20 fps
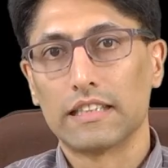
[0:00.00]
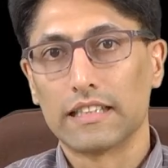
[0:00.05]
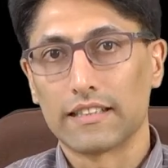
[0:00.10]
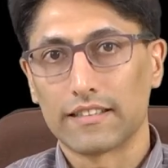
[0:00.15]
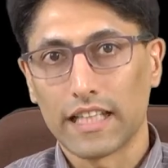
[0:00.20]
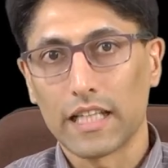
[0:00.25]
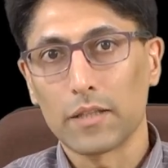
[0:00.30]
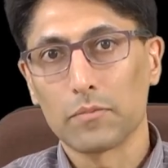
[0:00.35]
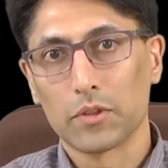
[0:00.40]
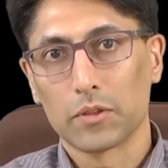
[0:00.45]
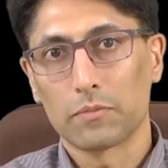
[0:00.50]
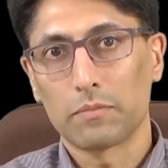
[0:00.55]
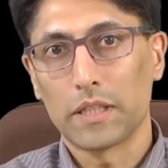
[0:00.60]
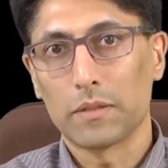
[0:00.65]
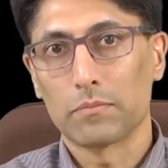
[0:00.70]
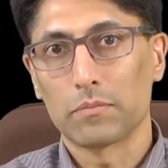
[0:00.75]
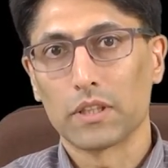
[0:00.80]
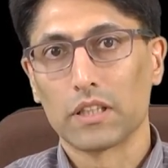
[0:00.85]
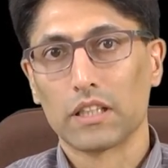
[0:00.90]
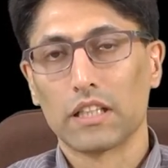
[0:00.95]
disabled
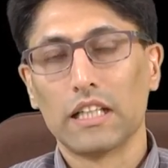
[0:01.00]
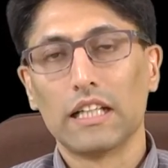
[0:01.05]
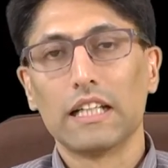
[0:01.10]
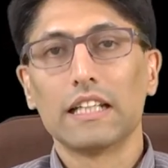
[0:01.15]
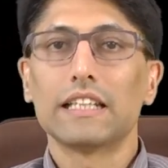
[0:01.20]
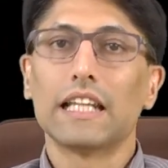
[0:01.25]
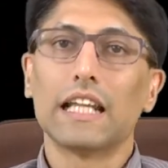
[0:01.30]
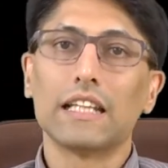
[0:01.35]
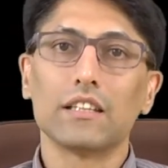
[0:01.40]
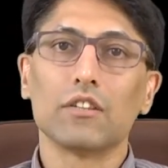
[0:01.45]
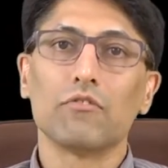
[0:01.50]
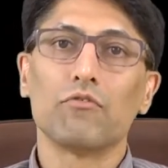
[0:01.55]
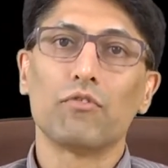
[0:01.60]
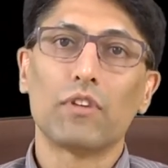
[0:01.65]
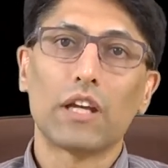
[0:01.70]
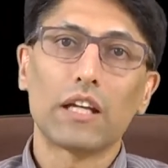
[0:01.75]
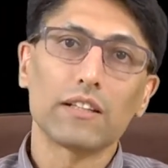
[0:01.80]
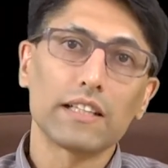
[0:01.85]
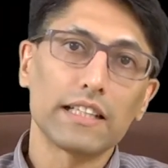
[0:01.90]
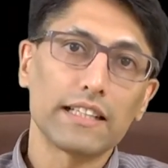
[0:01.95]
people, then the
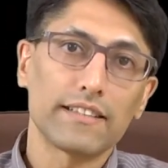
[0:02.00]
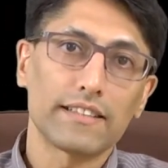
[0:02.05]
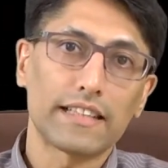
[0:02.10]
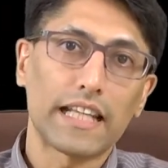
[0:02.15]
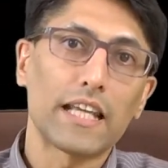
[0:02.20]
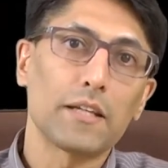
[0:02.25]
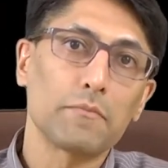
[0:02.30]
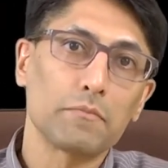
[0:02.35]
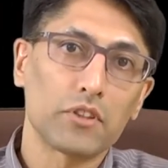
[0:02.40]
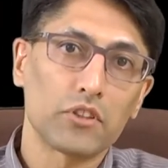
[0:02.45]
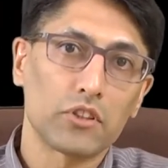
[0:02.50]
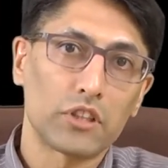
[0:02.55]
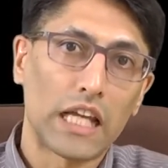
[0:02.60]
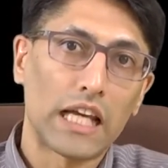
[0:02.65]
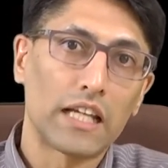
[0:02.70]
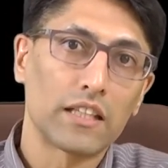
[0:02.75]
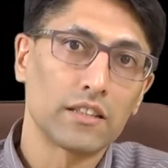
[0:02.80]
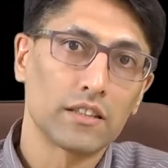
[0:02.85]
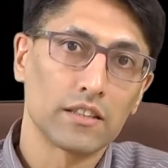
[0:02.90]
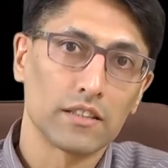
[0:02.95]
very same
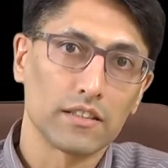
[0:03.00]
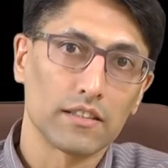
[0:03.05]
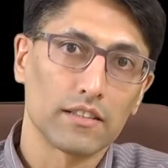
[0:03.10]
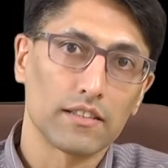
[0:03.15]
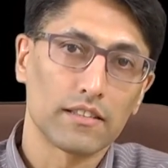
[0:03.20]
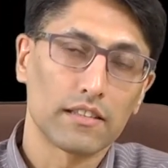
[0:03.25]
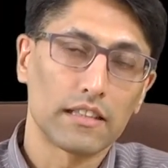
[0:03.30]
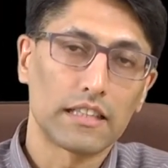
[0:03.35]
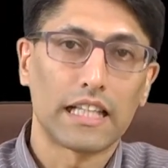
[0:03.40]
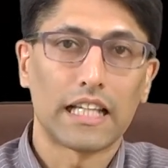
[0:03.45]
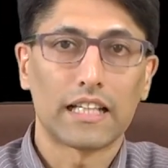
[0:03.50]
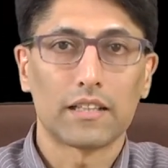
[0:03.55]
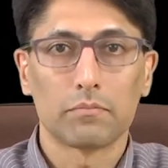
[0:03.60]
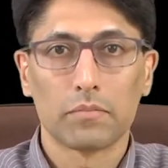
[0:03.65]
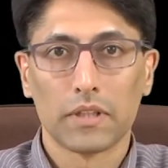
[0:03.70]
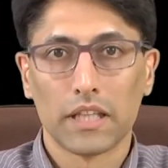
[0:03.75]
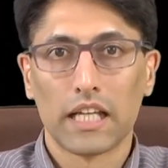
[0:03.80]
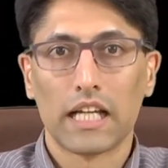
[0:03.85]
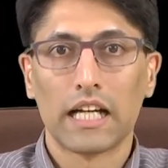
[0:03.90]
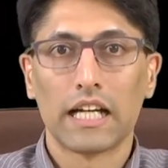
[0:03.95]
standards that
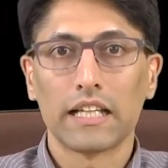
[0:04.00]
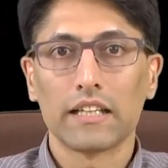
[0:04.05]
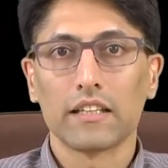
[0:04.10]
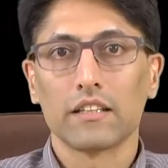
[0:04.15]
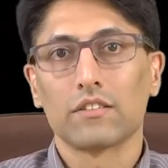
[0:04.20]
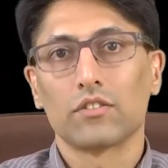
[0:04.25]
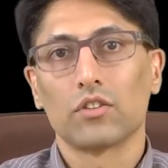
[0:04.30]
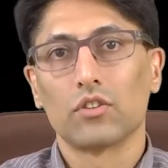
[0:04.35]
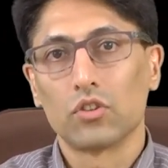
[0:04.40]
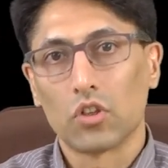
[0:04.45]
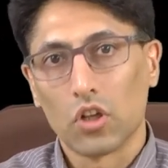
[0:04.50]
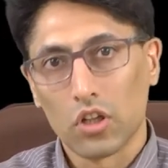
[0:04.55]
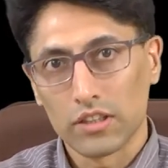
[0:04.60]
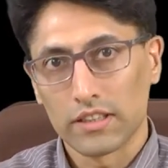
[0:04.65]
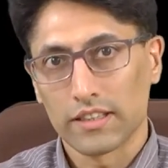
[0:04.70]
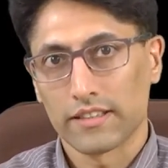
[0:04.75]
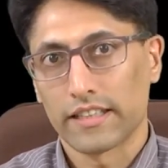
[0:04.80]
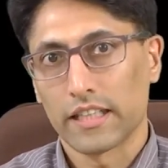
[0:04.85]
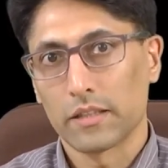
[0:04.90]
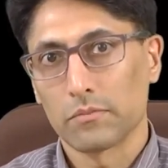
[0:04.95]
apply to
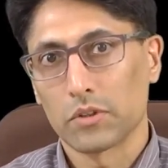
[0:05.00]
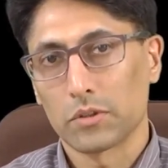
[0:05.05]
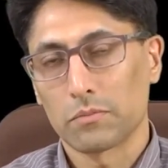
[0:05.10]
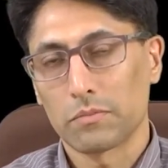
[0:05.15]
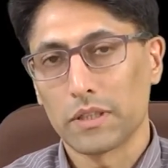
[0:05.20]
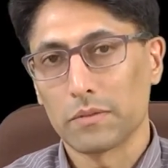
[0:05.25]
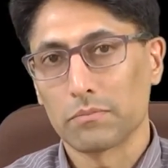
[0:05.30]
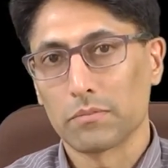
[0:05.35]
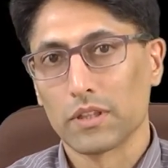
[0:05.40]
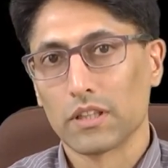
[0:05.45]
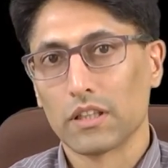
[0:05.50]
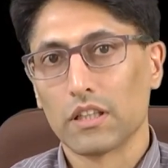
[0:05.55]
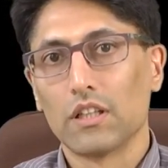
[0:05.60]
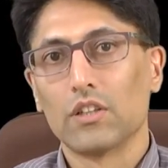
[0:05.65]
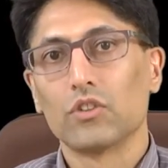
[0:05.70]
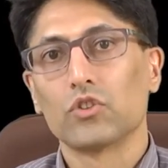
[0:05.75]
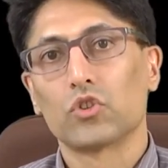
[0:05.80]
non-disabled people